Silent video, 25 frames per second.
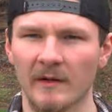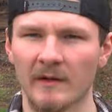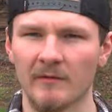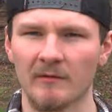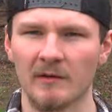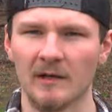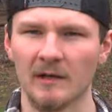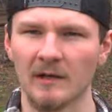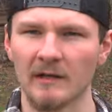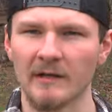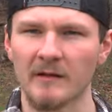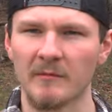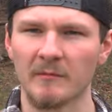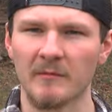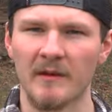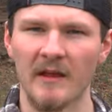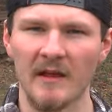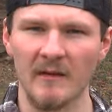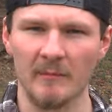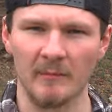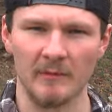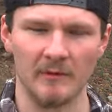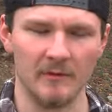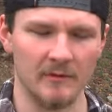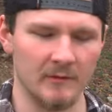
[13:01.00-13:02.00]
have any limb
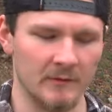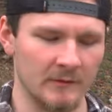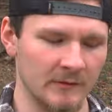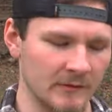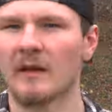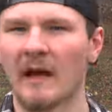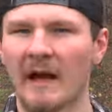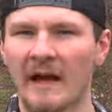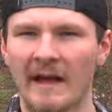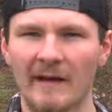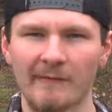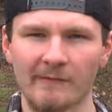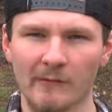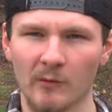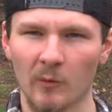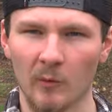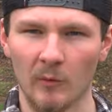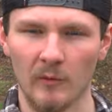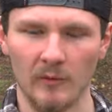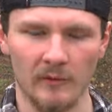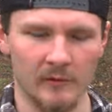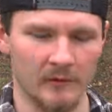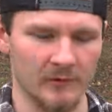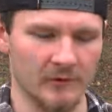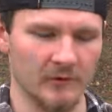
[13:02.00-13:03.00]
dampeners. I haven't
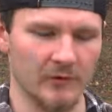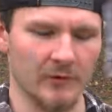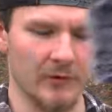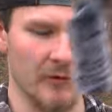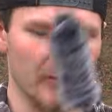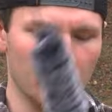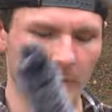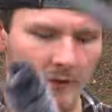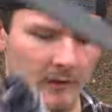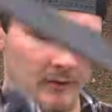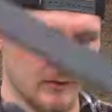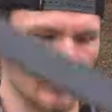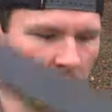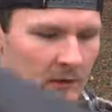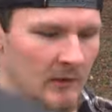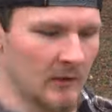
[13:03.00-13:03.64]
ordered a string,